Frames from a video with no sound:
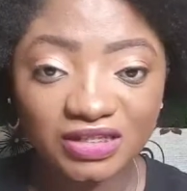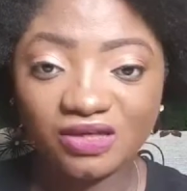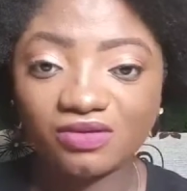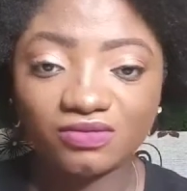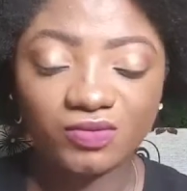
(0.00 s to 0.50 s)

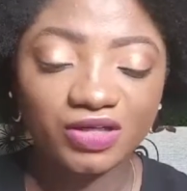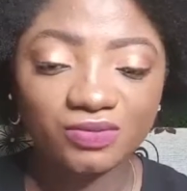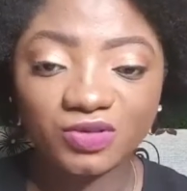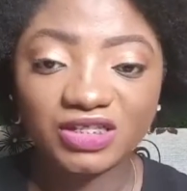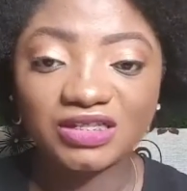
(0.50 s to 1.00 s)
see,
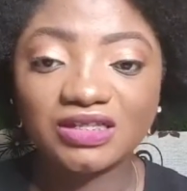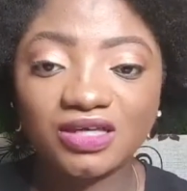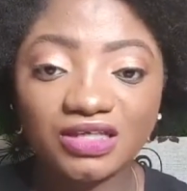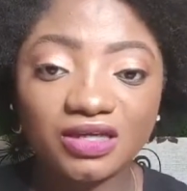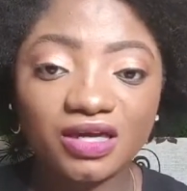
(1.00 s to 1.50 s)
which is this
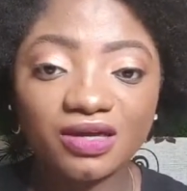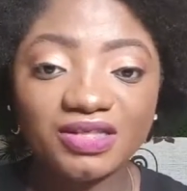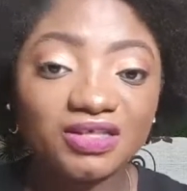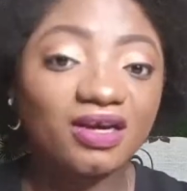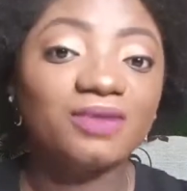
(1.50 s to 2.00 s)

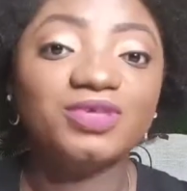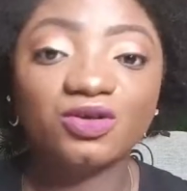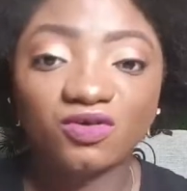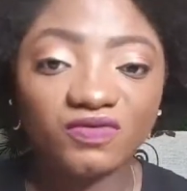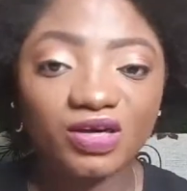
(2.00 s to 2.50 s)
Instagram
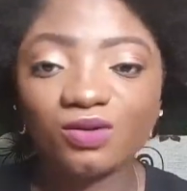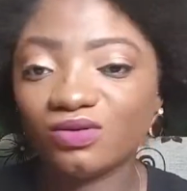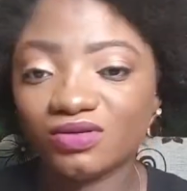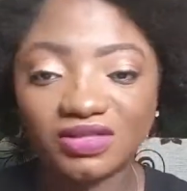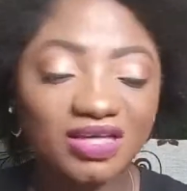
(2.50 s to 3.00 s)
takeover
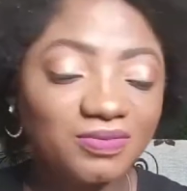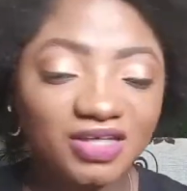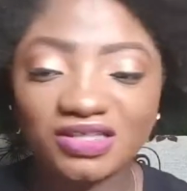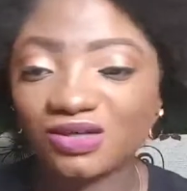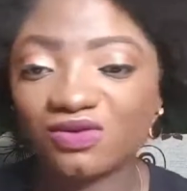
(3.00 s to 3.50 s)
or
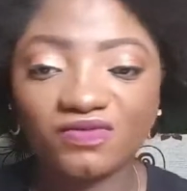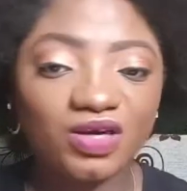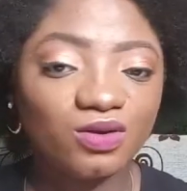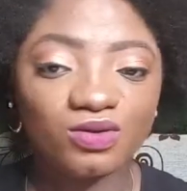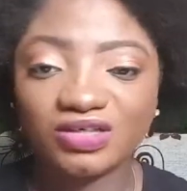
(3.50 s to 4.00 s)
Snapchat
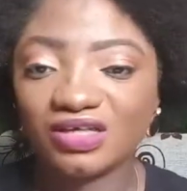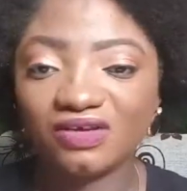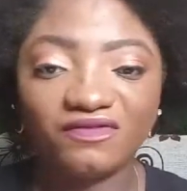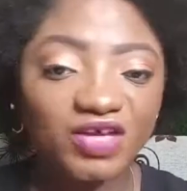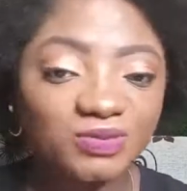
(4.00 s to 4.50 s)
takeover or
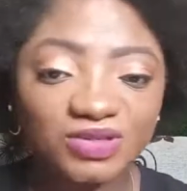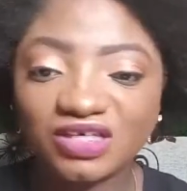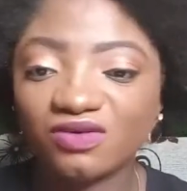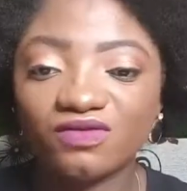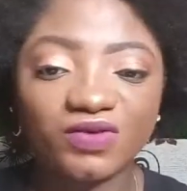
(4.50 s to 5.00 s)
the
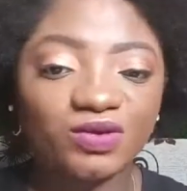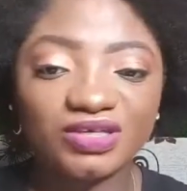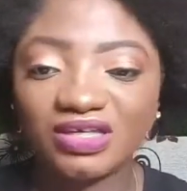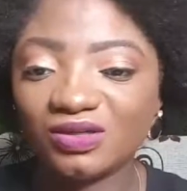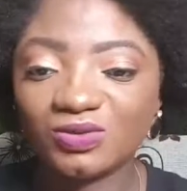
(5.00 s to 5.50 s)
Facebook takeover
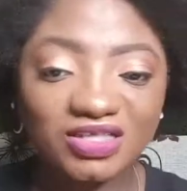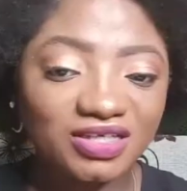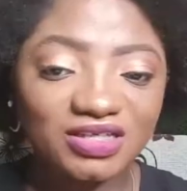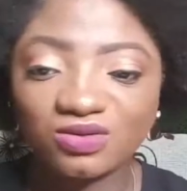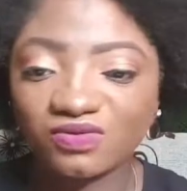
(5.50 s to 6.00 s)
or the
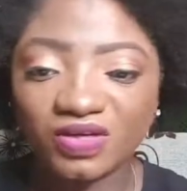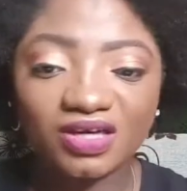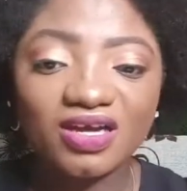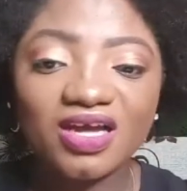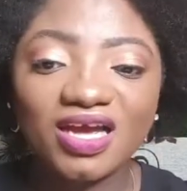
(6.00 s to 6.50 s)
Twitter
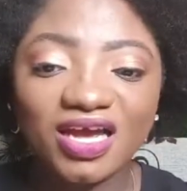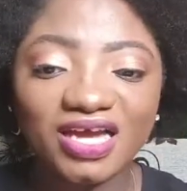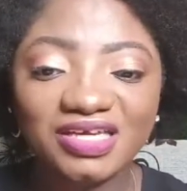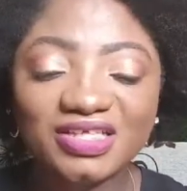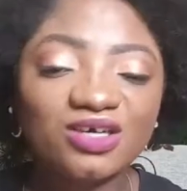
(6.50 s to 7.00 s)
takeover.
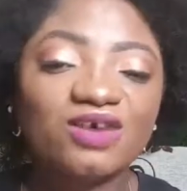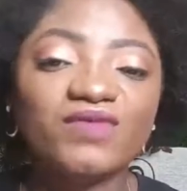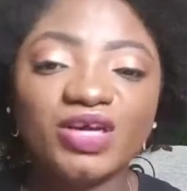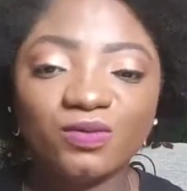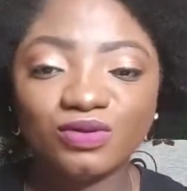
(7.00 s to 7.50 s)
Any
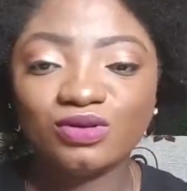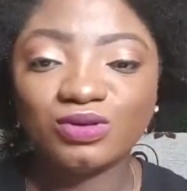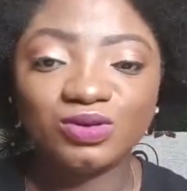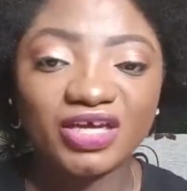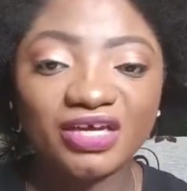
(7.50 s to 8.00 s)
takeover you want to
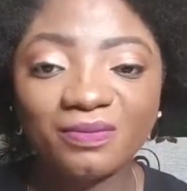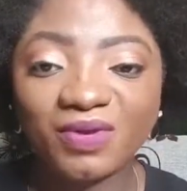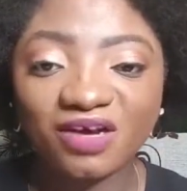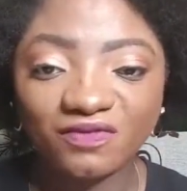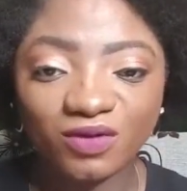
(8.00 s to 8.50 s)
do on any
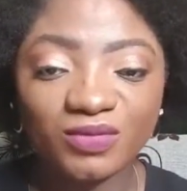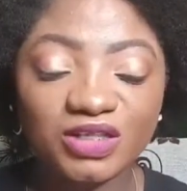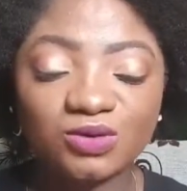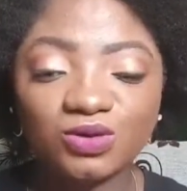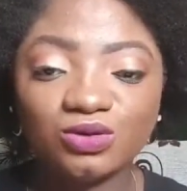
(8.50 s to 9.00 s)
platform,
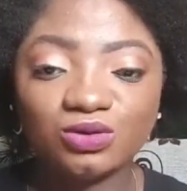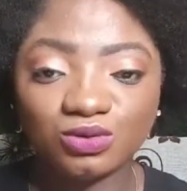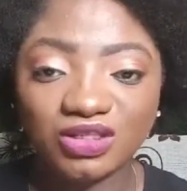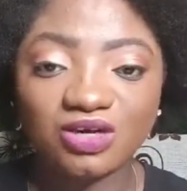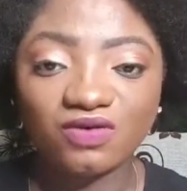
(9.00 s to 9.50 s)
it's good to
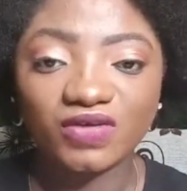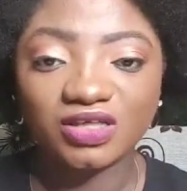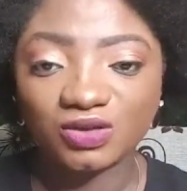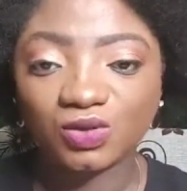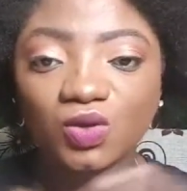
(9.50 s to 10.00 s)
do
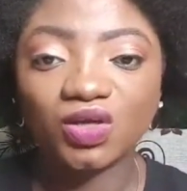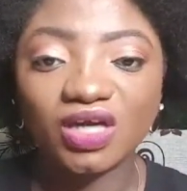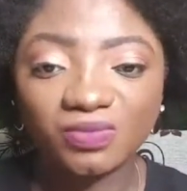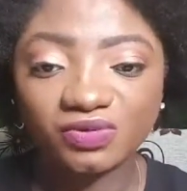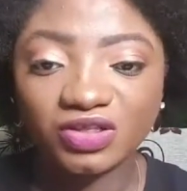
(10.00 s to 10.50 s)
takeovers, do
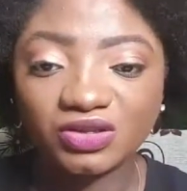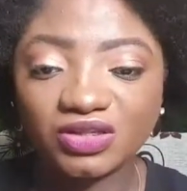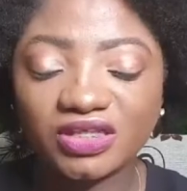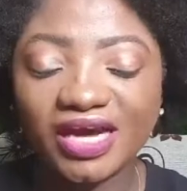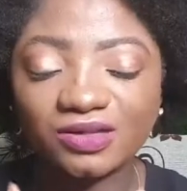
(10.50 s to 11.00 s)

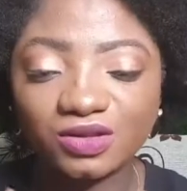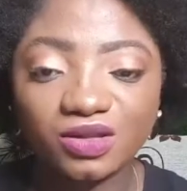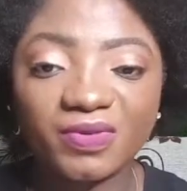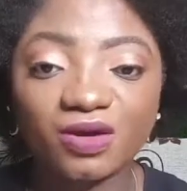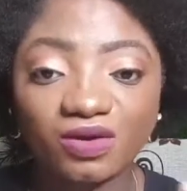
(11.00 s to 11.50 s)
collaborations. I
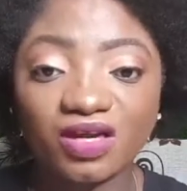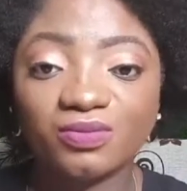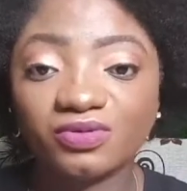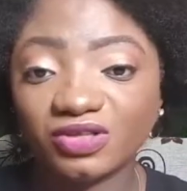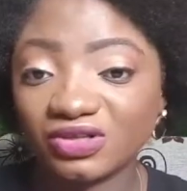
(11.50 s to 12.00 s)
talked about
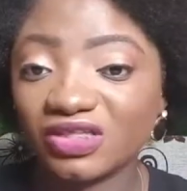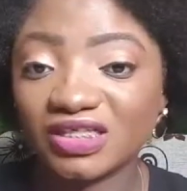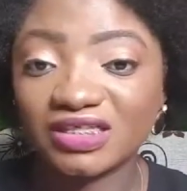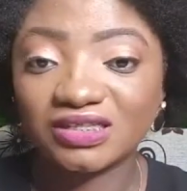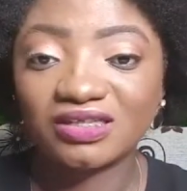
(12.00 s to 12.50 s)

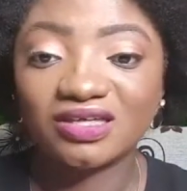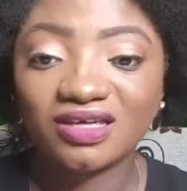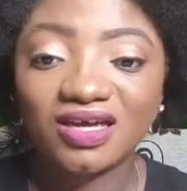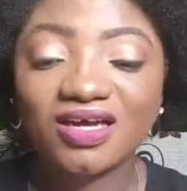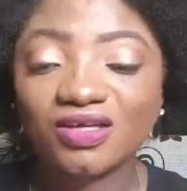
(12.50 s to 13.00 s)
collaborations
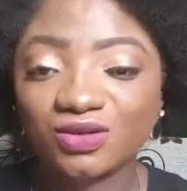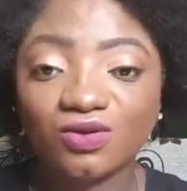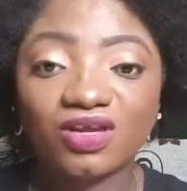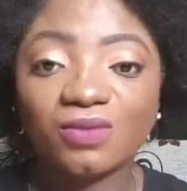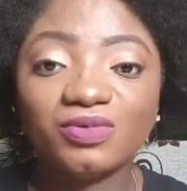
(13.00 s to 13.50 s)
yesterday.
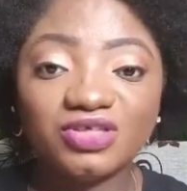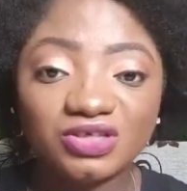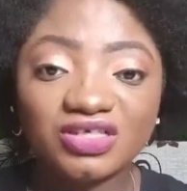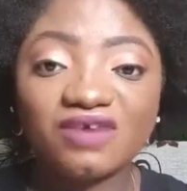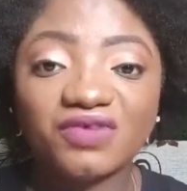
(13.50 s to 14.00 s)
So
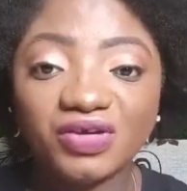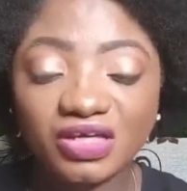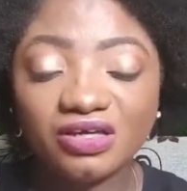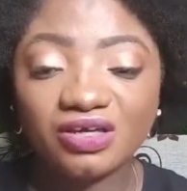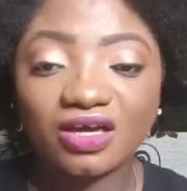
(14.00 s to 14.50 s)
collaborations are
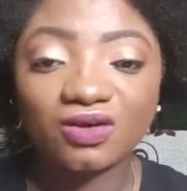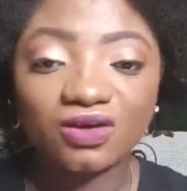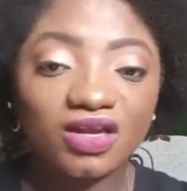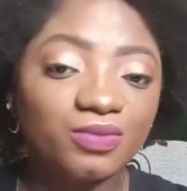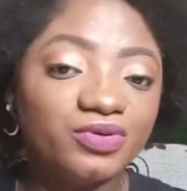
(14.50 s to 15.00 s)
very key. You can
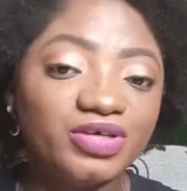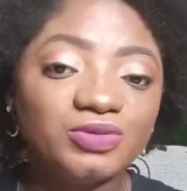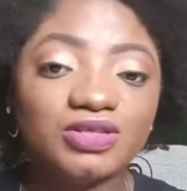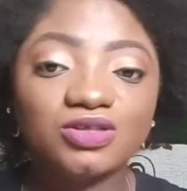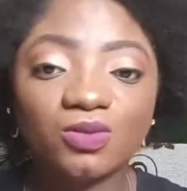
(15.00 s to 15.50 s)

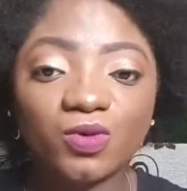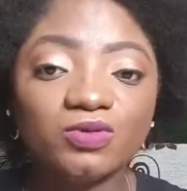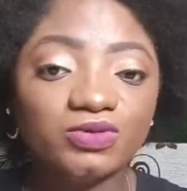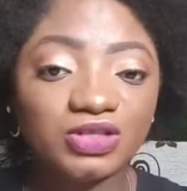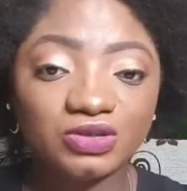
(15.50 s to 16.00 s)
collaborate with
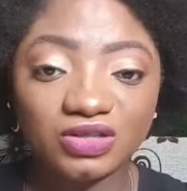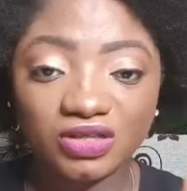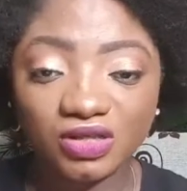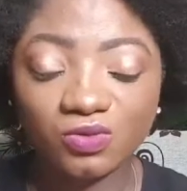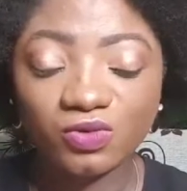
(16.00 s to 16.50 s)
someone who's
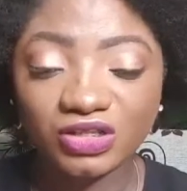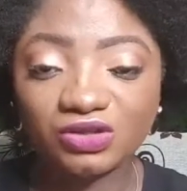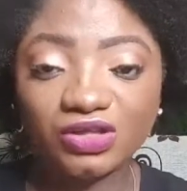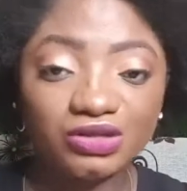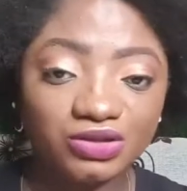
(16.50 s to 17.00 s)

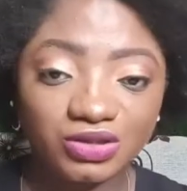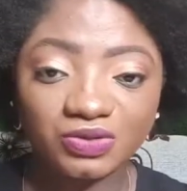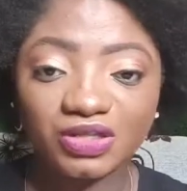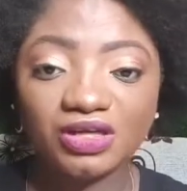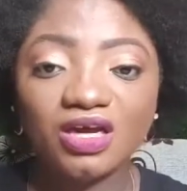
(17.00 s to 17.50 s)
in your
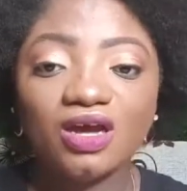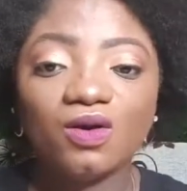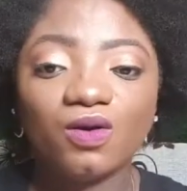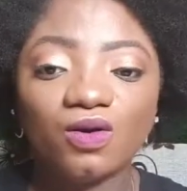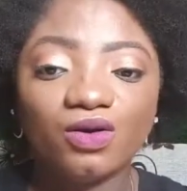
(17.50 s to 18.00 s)
industry,
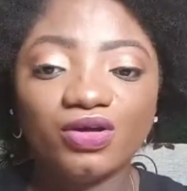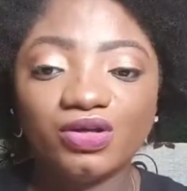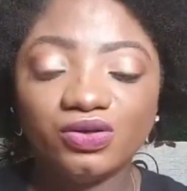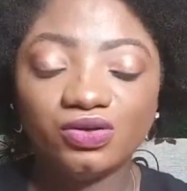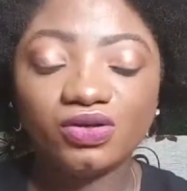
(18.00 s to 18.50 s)

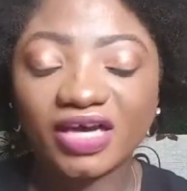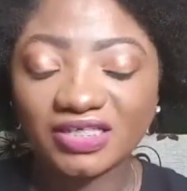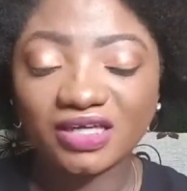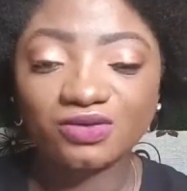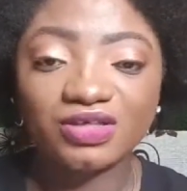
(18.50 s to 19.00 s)
or you
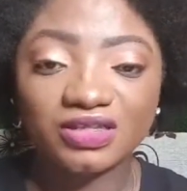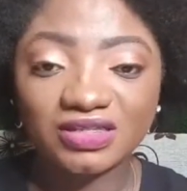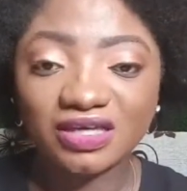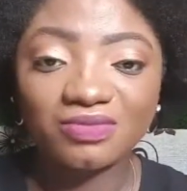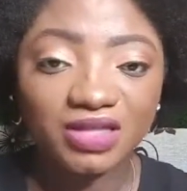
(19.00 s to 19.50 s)
guys are doing the
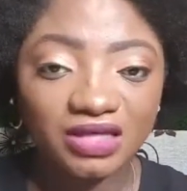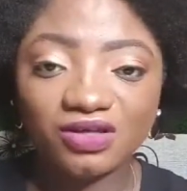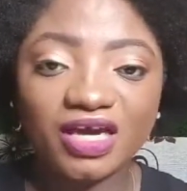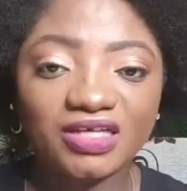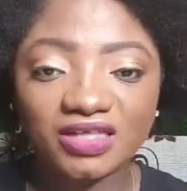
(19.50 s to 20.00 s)
same
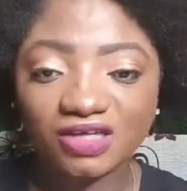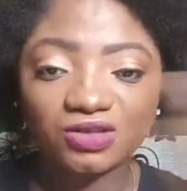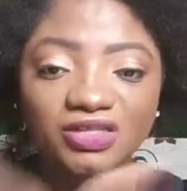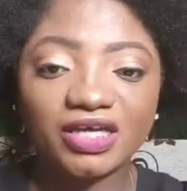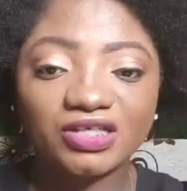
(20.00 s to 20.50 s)
thing. You guys
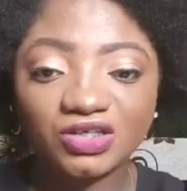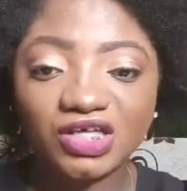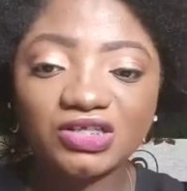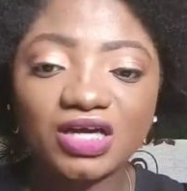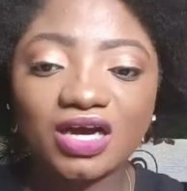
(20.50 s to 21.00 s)
can just
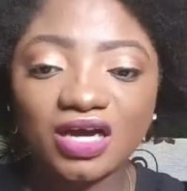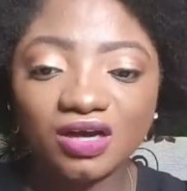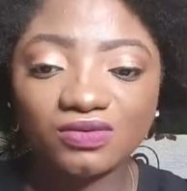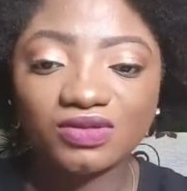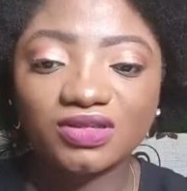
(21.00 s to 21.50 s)
exchange
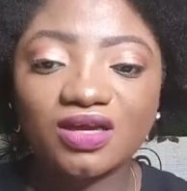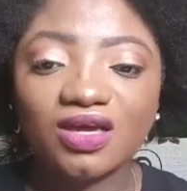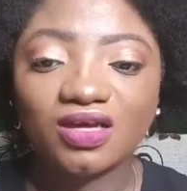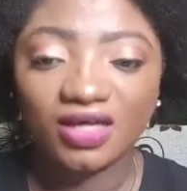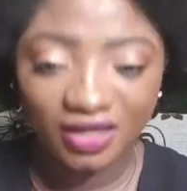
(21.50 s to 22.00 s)
accounts.
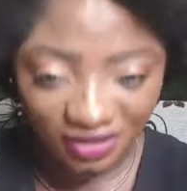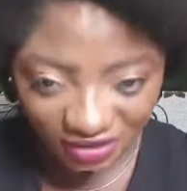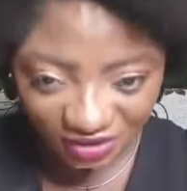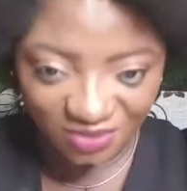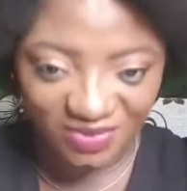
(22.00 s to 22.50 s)
Yeah,
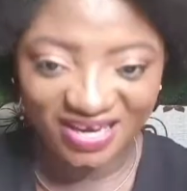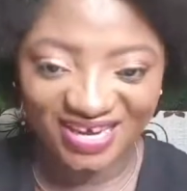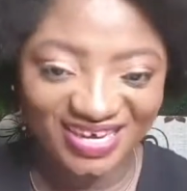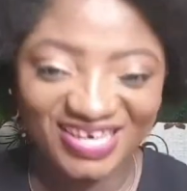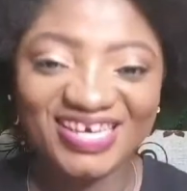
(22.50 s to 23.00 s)
this is on my
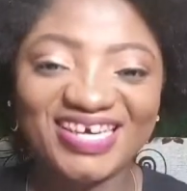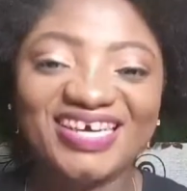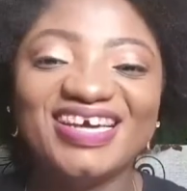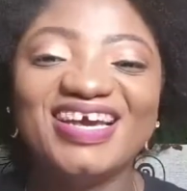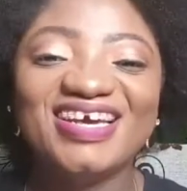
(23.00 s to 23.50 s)
hair.
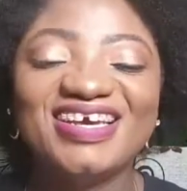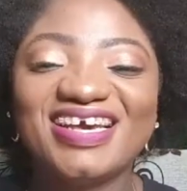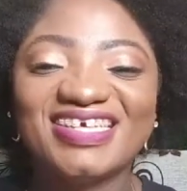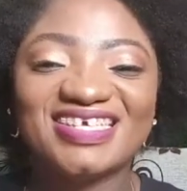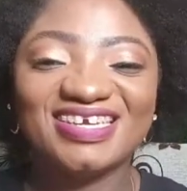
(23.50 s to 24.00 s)

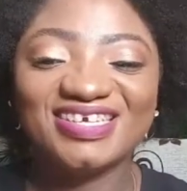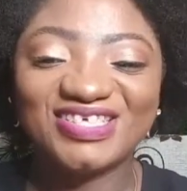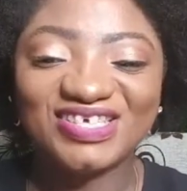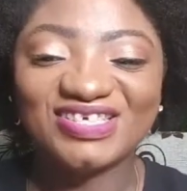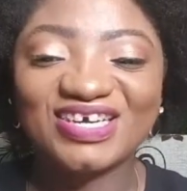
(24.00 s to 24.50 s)
You guys can
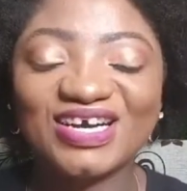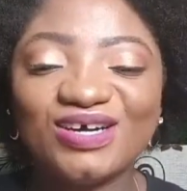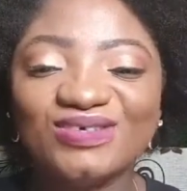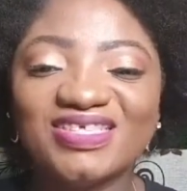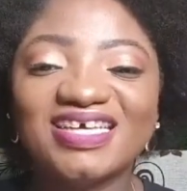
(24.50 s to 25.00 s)
exchange
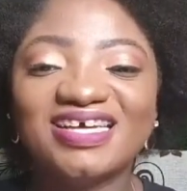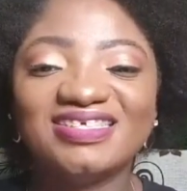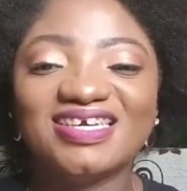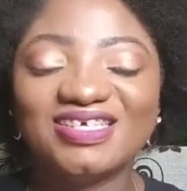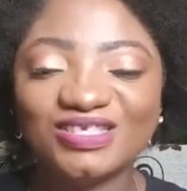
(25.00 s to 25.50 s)
accounts
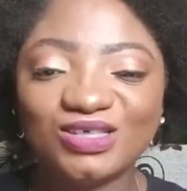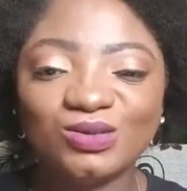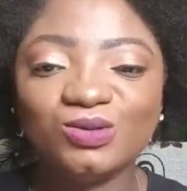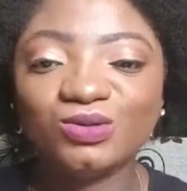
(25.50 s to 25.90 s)
and then